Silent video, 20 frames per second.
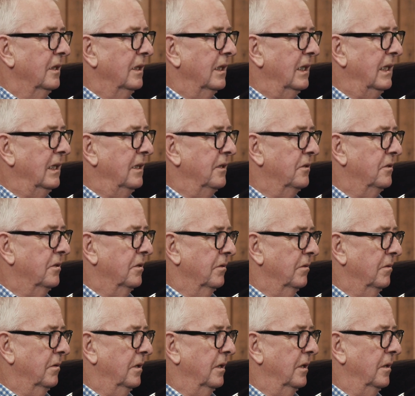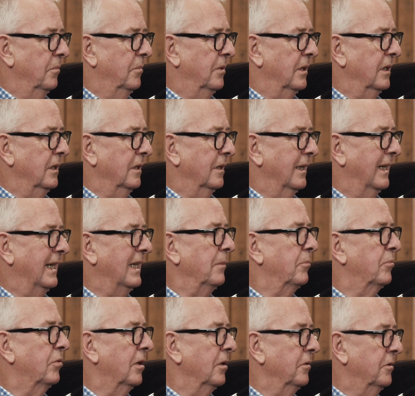is being a
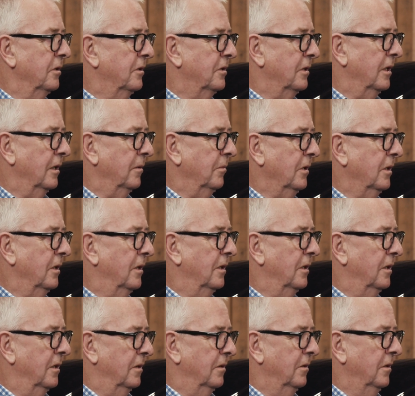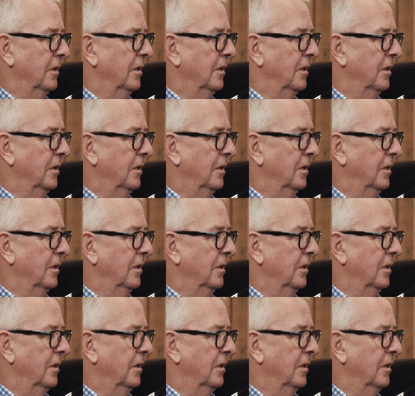prototype car,